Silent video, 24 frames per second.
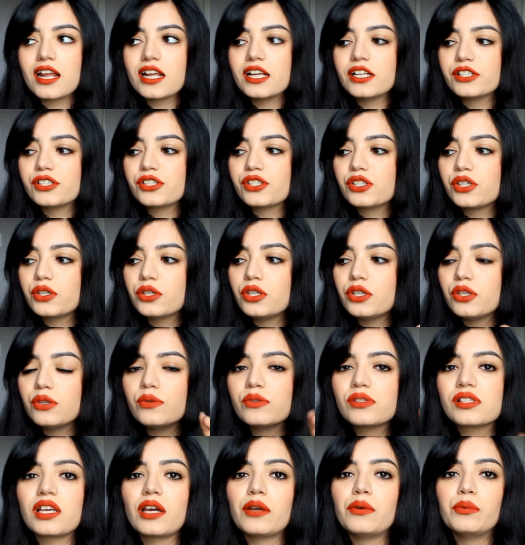is to
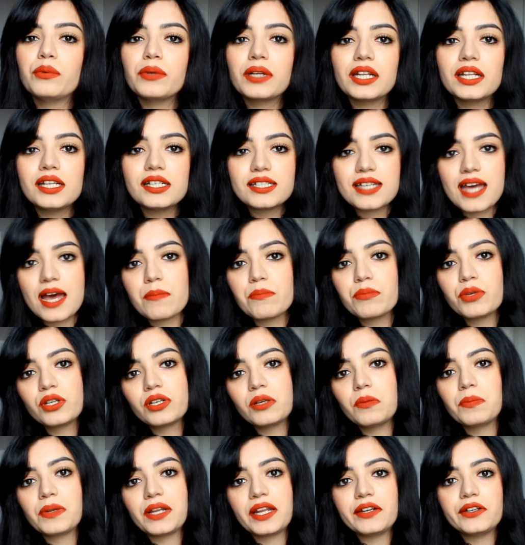use a really damp
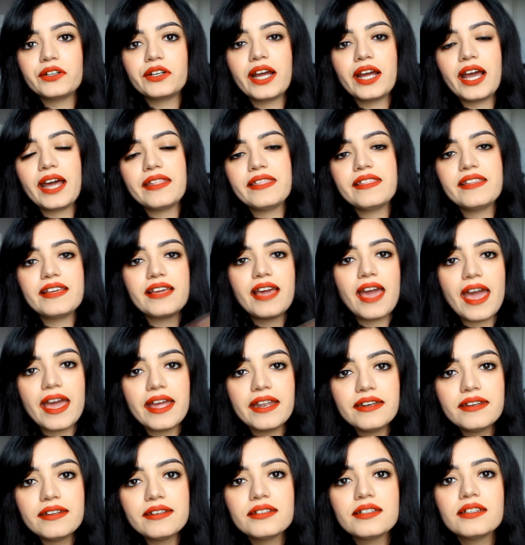beauty blender at the
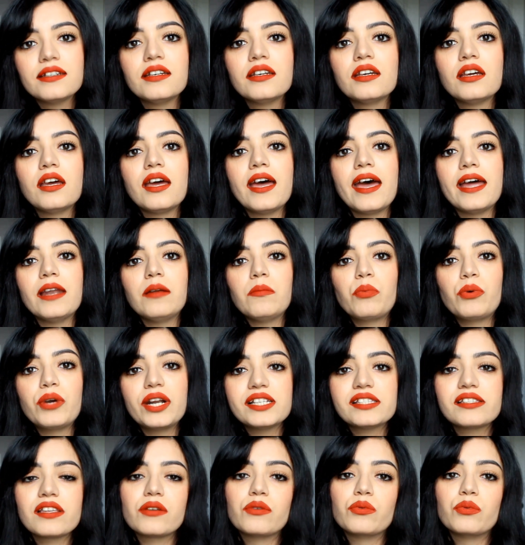end and
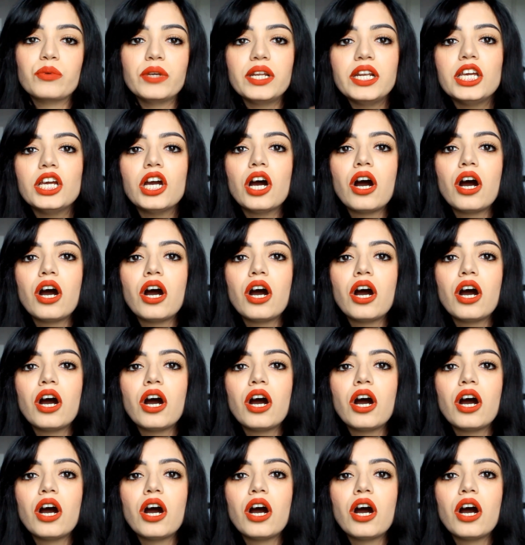press it really